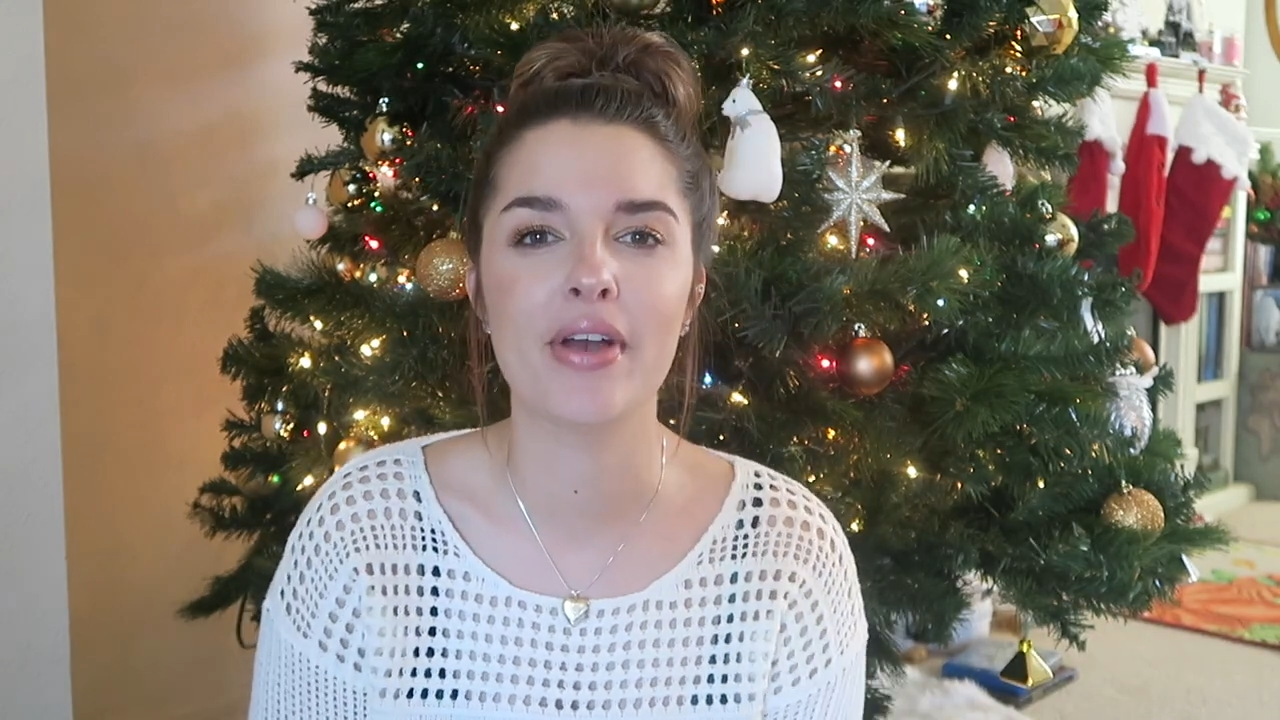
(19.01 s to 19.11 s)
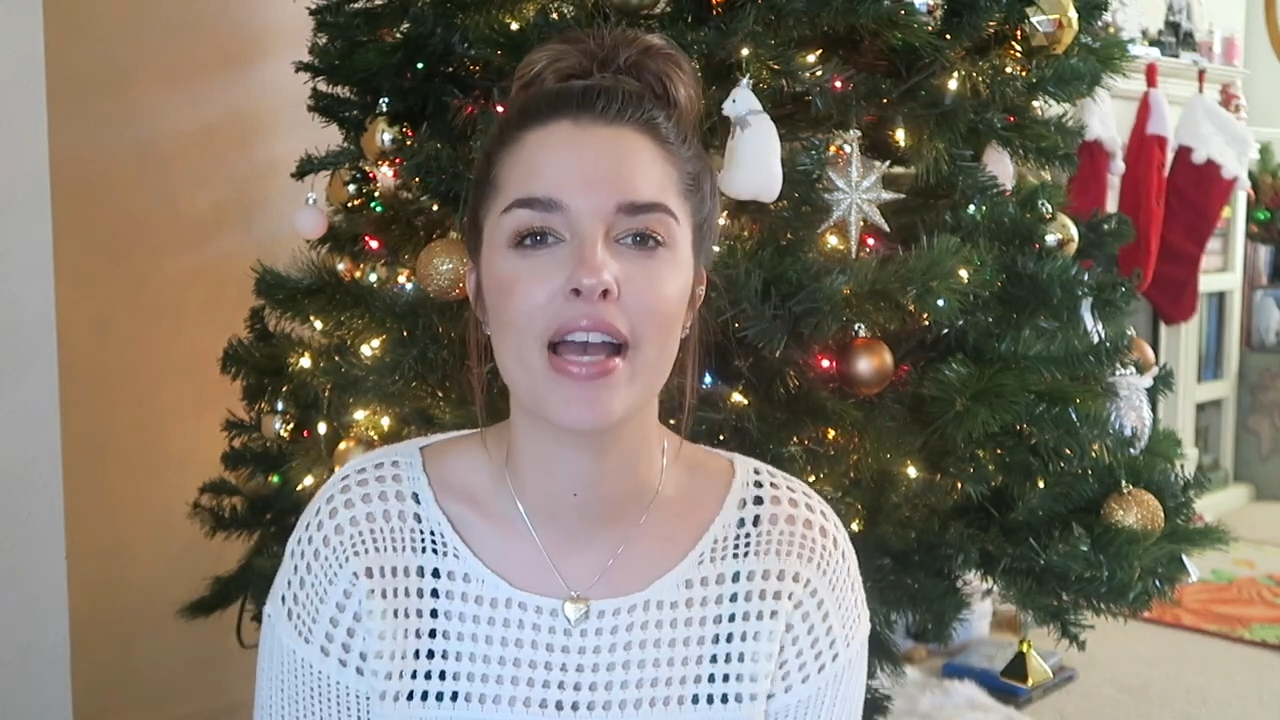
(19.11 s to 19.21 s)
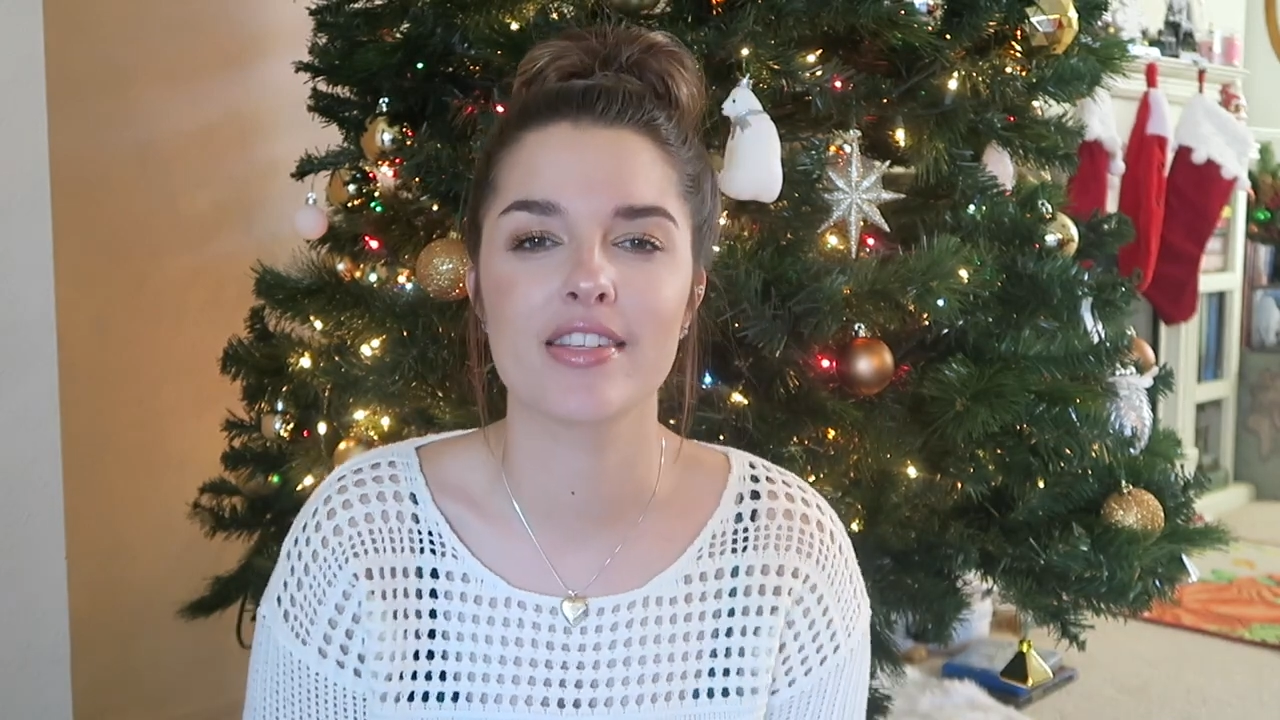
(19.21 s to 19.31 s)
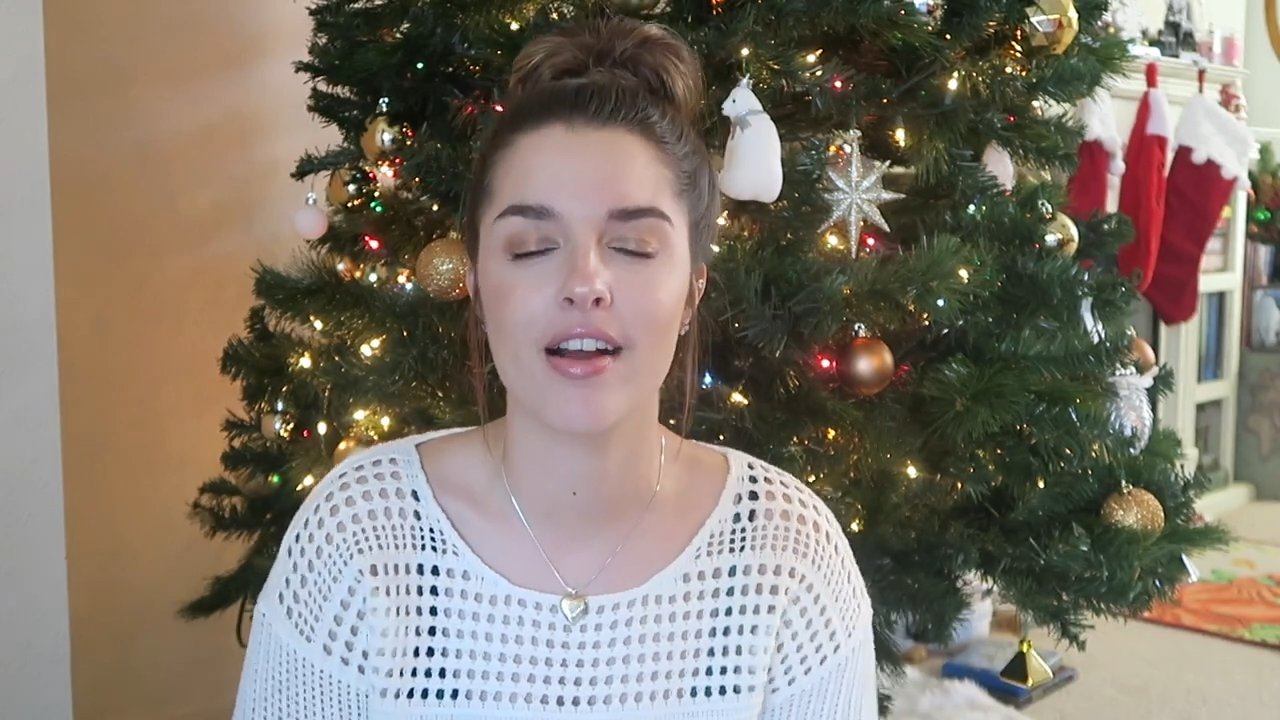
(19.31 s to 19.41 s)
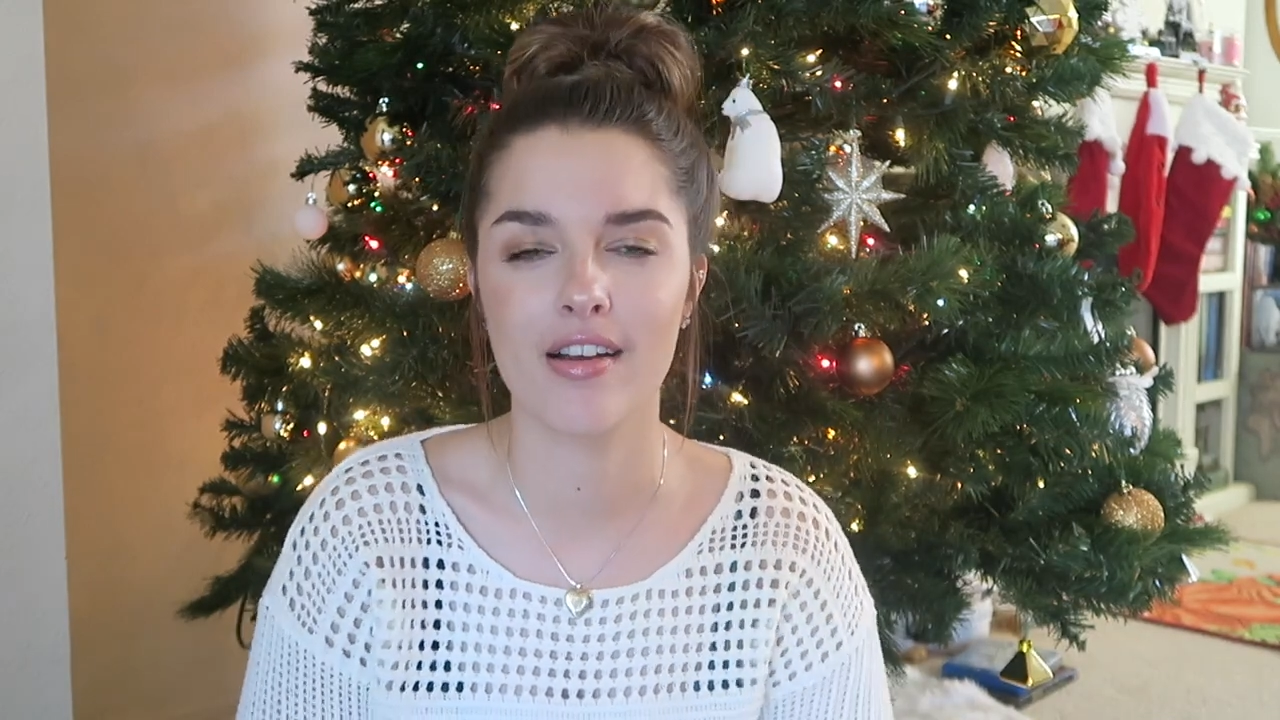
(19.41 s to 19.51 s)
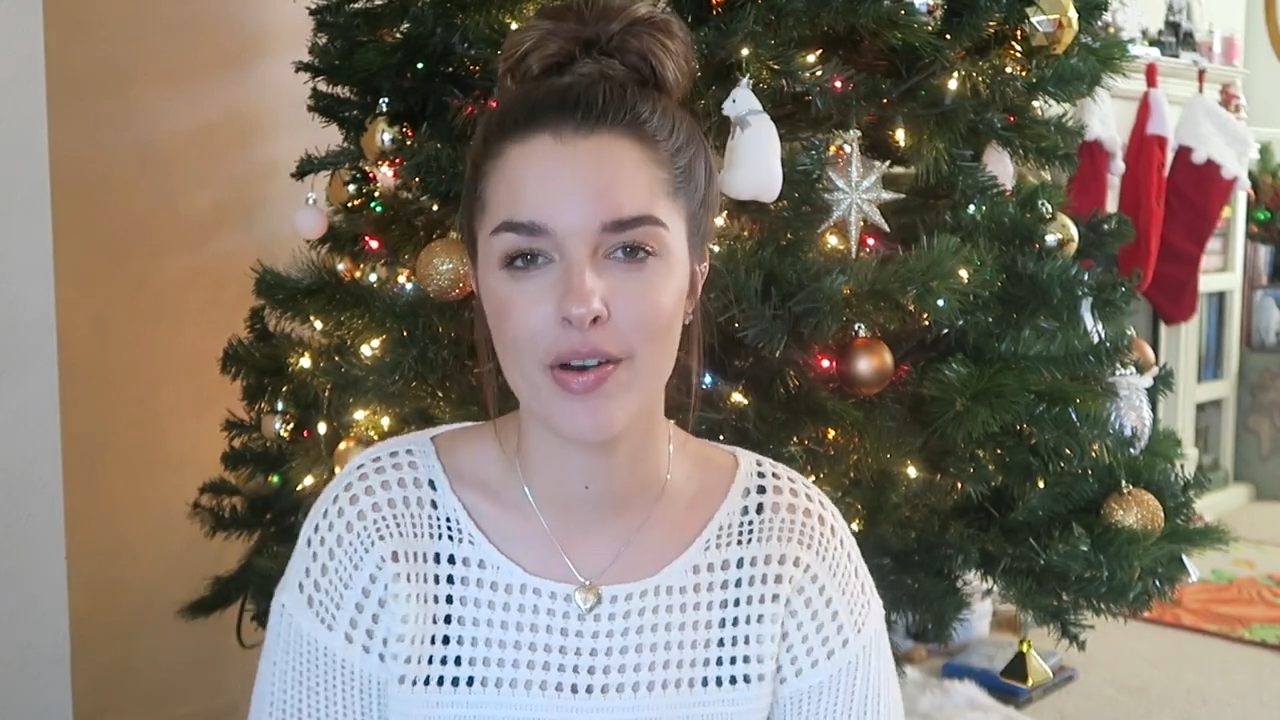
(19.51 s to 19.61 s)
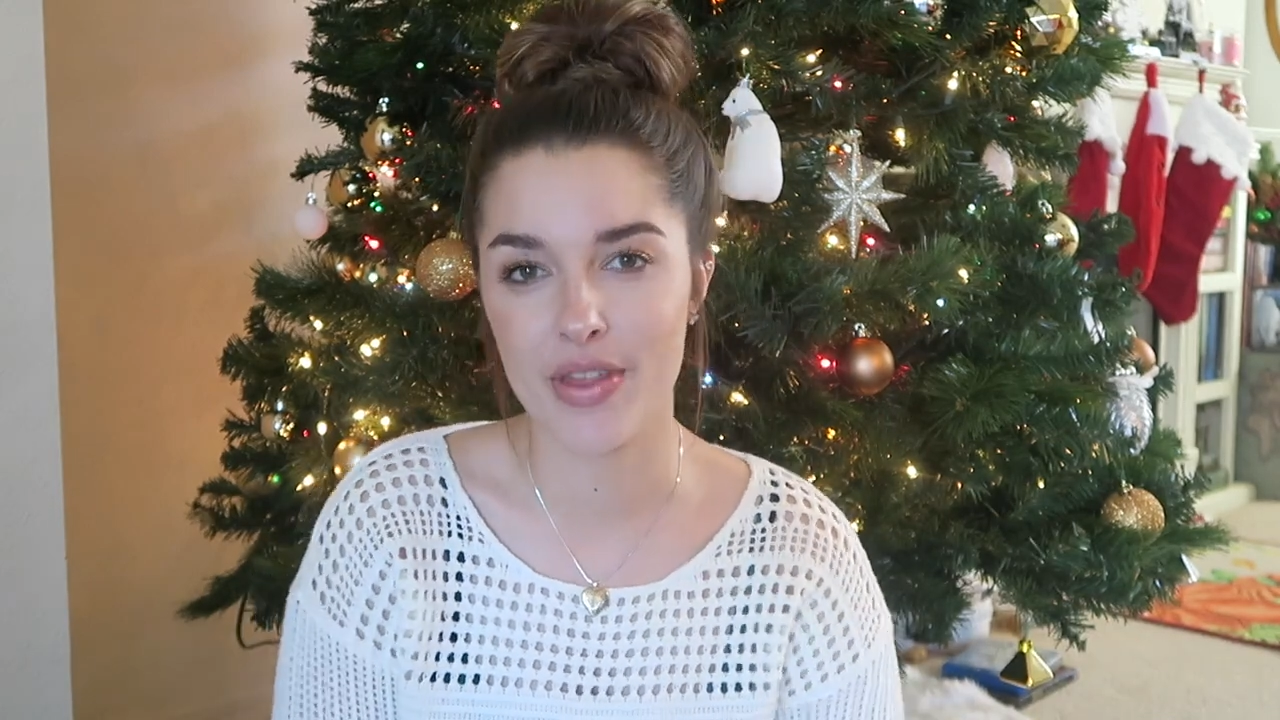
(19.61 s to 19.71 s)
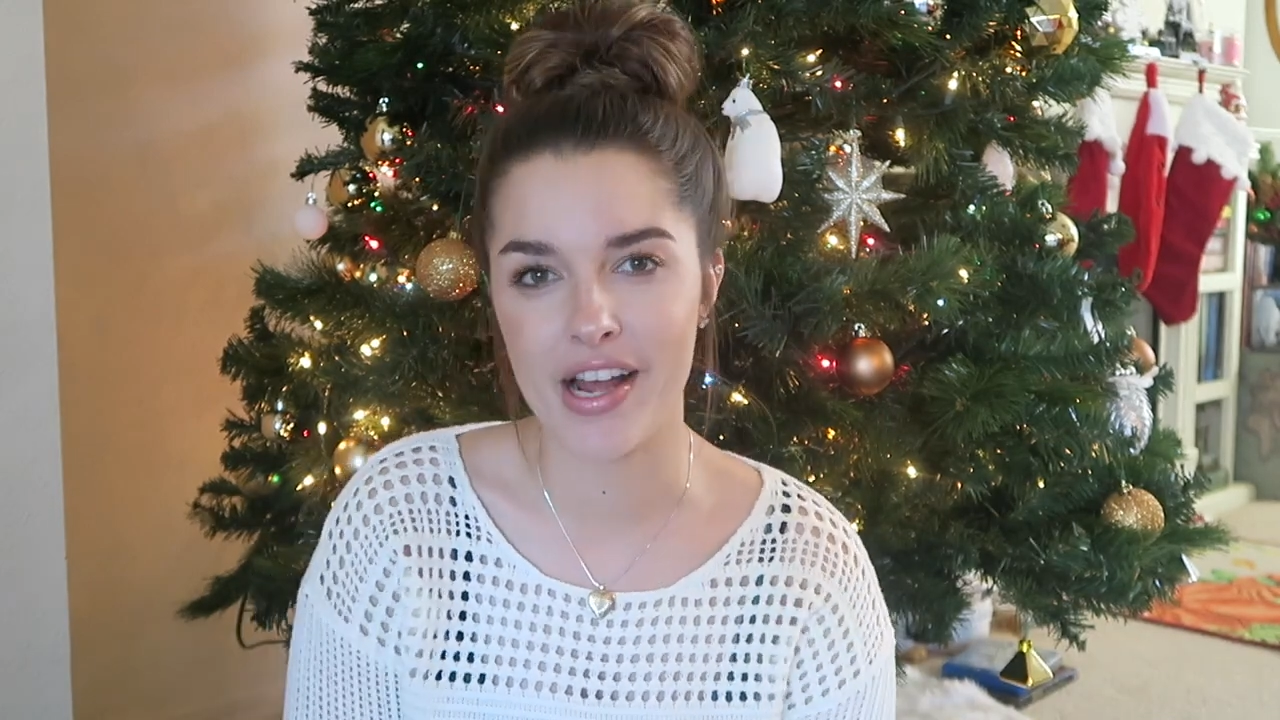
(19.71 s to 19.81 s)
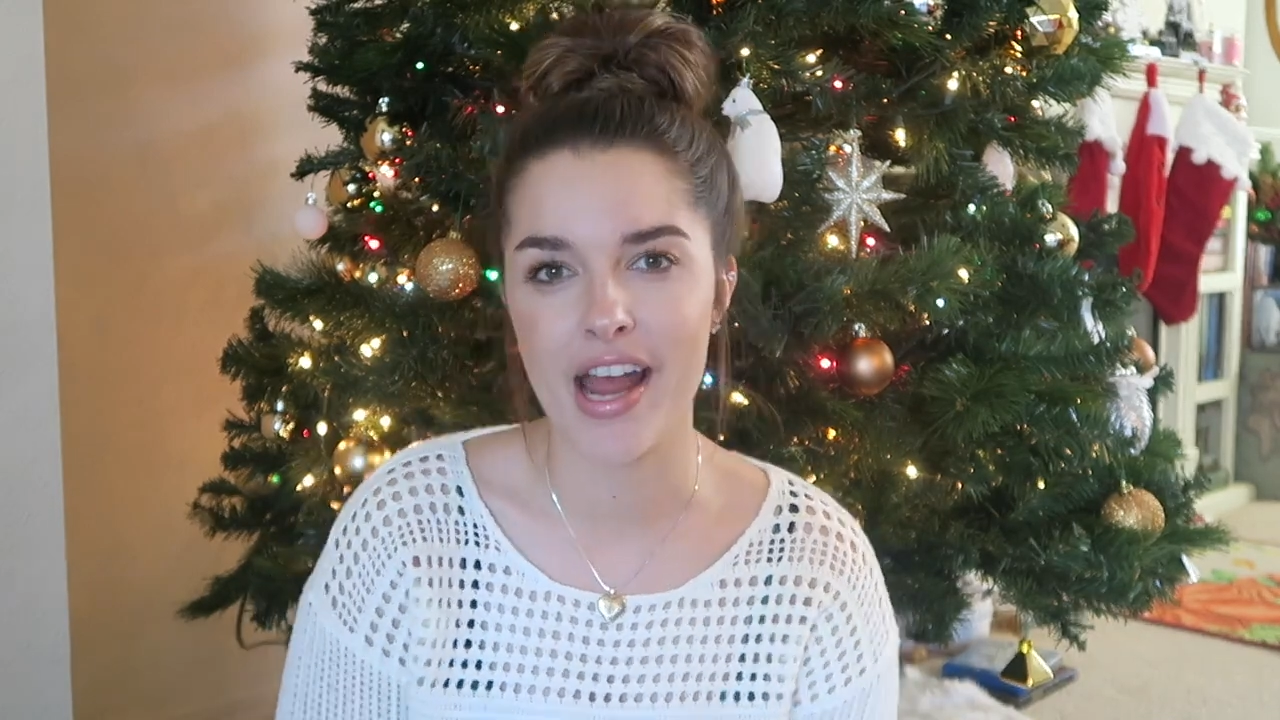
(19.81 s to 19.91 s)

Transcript: guys are clothing